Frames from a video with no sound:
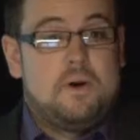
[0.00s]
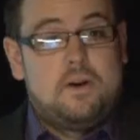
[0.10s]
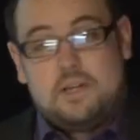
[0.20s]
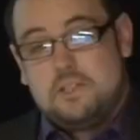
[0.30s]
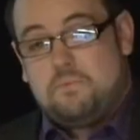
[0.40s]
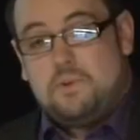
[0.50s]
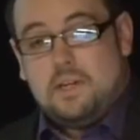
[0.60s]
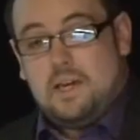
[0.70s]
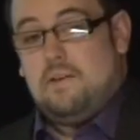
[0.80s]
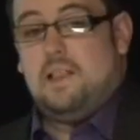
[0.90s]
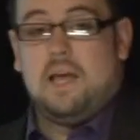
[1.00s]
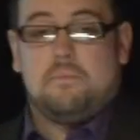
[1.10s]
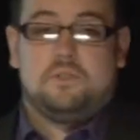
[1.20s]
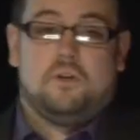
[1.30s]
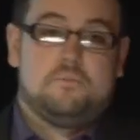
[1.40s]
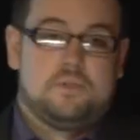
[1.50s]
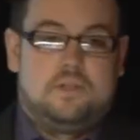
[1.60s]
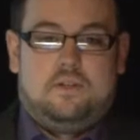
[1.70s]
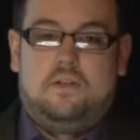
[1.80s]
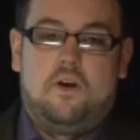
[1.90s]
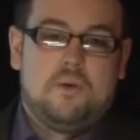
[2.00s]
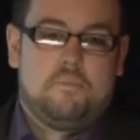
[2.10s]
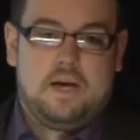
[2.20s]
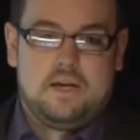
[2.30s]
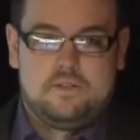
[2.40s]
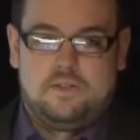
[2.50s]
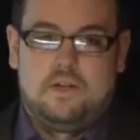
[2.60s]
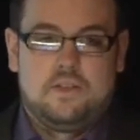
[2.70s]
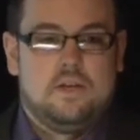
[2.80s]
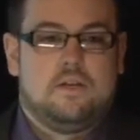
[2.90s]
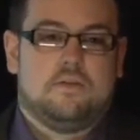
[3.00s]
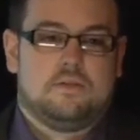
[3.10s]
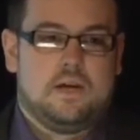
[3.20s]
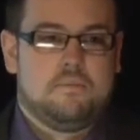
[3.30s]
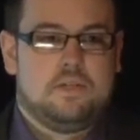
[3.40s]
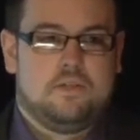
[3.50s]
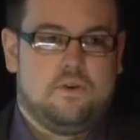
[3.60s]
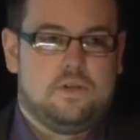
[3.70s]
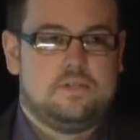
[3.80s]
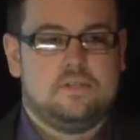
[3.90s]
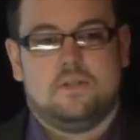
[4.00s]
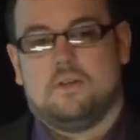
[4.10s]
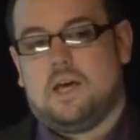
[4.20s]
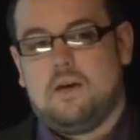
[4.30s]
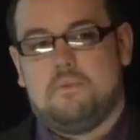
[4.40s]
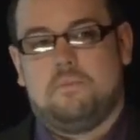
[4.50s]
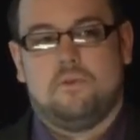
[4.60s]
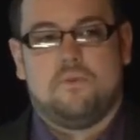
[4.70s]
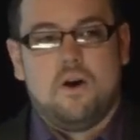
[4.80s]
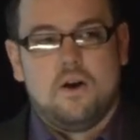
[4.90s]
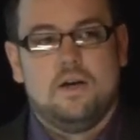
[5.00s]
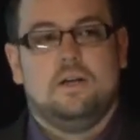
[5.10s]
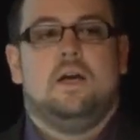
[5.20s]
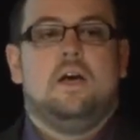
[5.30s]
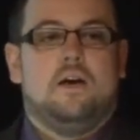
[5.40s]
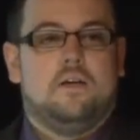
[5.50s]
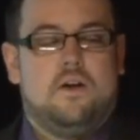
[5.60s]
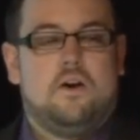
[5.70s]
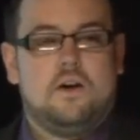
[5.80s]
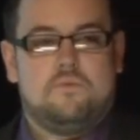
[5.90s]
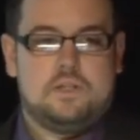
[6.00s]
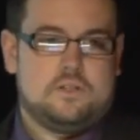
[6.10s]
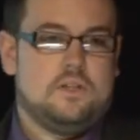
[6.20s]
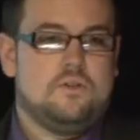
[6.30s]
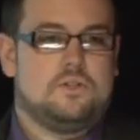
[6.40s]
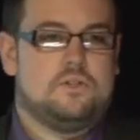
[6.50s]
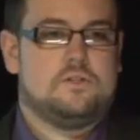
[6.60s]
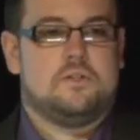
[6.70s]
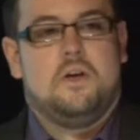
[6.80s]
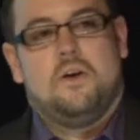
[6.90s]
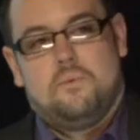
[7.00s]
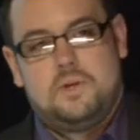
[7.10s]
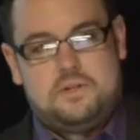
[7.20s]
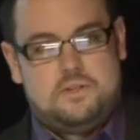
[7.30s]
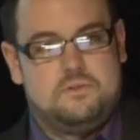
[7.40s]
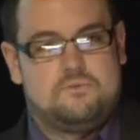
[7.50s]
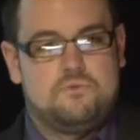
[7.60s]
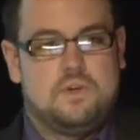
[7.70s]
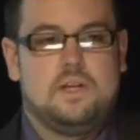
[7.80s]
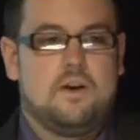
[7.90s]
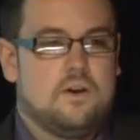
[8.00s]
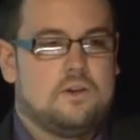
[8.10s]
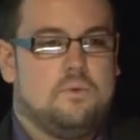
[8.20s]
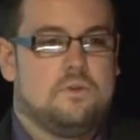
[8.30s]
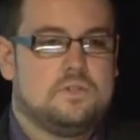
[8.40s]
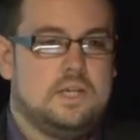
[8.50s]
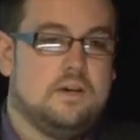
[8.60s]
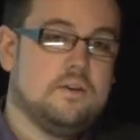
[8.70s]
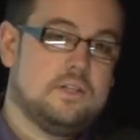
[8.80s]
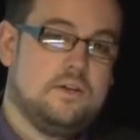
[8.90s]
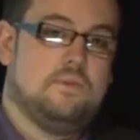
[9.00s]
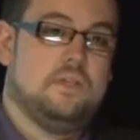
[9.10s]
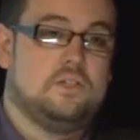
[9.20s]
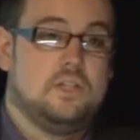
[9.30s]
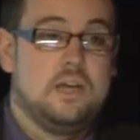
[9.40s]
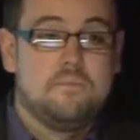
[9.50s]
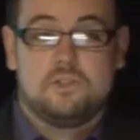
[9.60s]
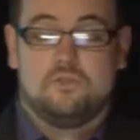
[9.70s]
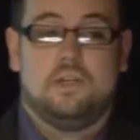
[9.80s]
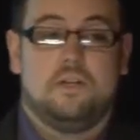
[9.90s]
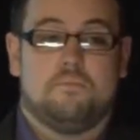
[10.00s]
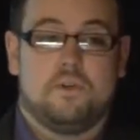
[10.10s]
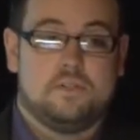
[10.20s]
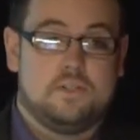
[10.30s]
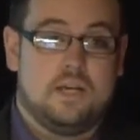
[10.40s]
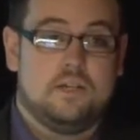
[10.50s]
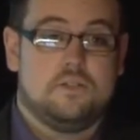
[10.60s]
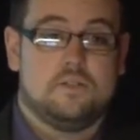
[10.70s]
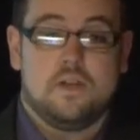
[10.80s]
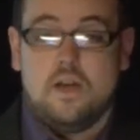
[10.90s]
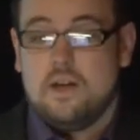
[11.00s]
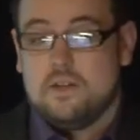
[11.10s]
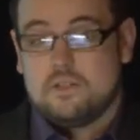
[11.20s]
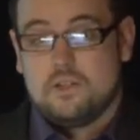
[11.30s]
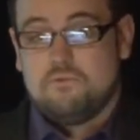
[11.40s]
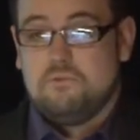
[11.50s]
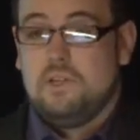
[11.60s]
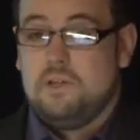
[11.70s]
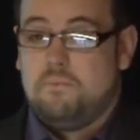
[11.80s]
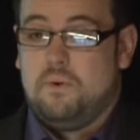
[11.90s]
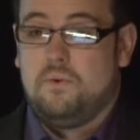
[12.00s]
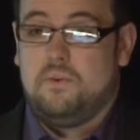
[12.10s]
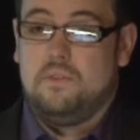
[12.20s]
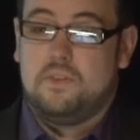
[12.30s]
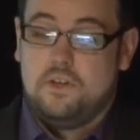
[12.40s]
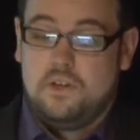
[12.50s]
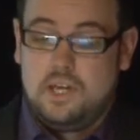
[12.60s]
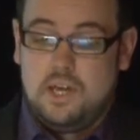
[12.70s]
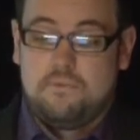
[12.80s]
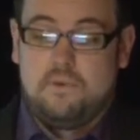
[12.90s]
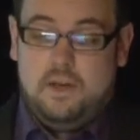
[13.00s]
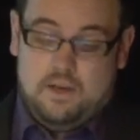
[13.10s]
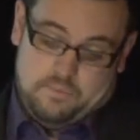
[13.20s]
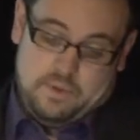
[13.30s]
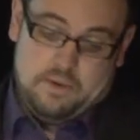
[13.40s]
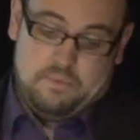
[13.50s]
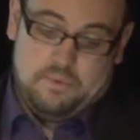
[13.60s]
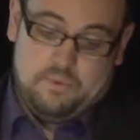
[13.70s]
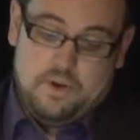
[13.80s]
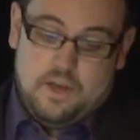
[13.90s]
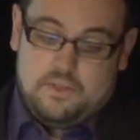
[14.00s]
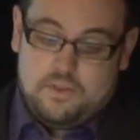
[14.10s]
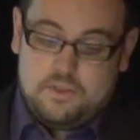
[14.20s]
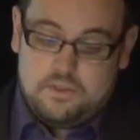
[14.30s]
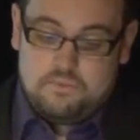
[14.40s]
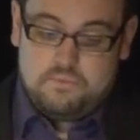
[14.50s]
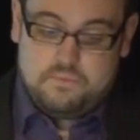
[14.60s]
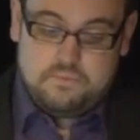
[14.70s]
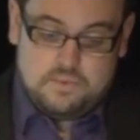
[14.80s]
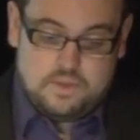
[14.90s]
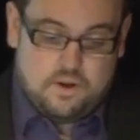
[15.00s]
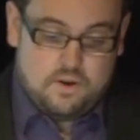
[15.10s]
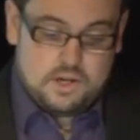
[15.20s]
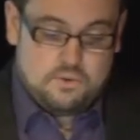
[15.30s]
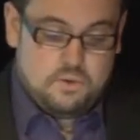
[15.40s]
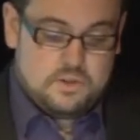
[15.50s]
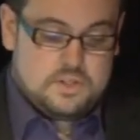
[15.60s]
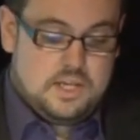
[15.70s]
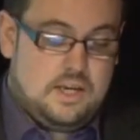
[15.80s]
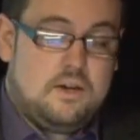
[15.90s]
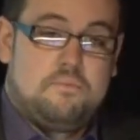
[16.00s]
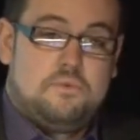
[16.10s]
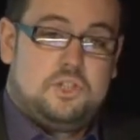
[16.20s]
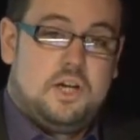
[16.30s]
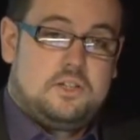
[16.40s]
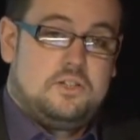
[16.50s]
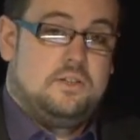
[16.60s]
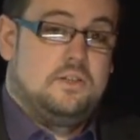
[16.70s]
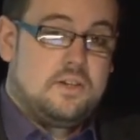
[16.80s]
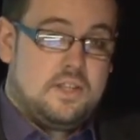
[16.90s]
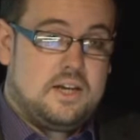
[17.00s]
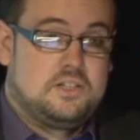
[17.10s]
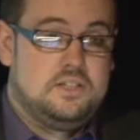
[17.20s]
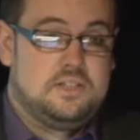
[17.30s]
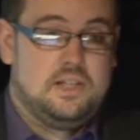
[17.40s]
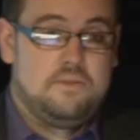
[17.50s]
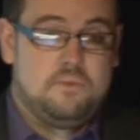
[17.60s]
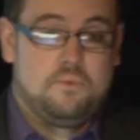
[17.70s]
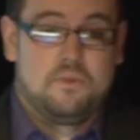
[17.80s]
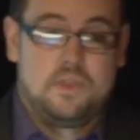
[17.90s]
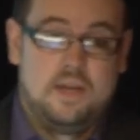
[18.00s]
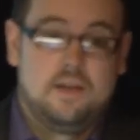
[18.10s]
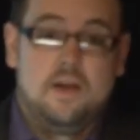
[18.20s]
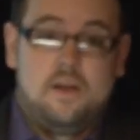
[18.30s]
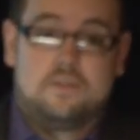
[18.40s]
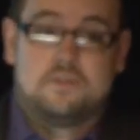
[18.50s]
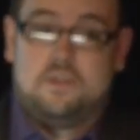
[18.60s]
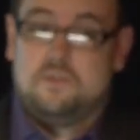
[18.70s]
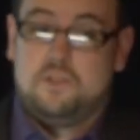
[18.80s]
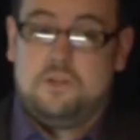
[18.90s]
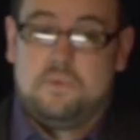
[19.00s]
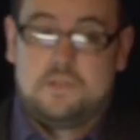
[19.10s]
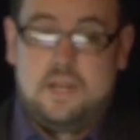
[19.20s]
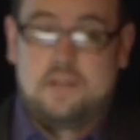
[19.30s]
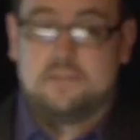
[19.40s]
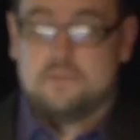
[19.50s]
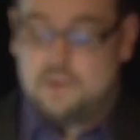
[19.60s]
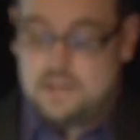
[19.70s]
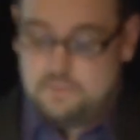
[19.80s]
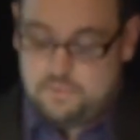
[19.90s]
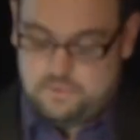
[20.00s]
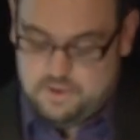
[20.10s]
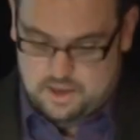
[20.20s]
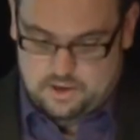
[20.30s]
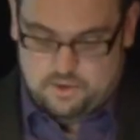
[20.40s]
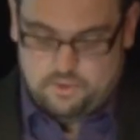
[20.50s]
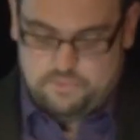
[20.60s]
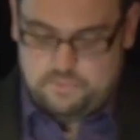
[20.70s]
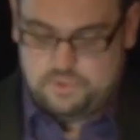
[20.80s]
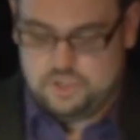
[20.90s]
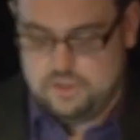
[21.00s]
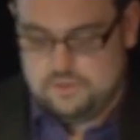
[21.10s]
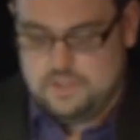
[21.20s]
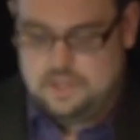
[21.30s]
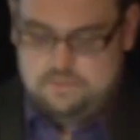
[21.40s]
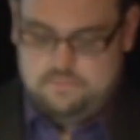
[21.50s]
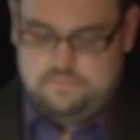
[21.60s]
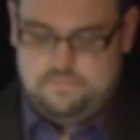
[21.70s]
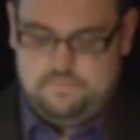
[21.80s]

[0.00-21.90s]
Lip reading: market's bringing out laptops and iPads and other tablet devices that are capable of higher and higher resolutions. We can use really high quality, high definition imagery in our presentations. So it's really important that you give people the high quality projection that can actually deliver what their consumer tech is available of producing.